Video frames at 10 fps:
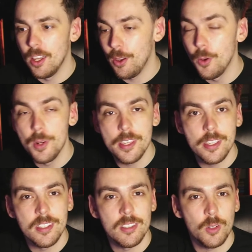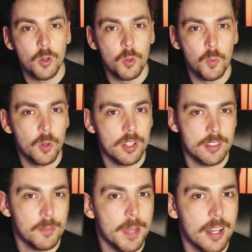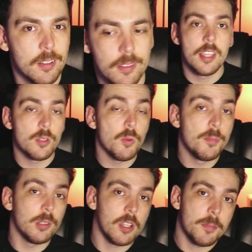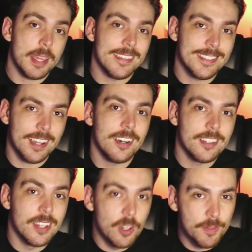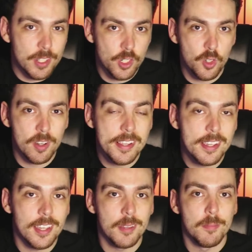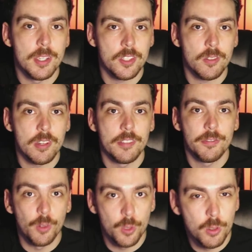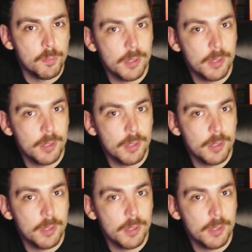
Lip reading: who he is or what it's about. This will build up a ton of intrigue and mystery for your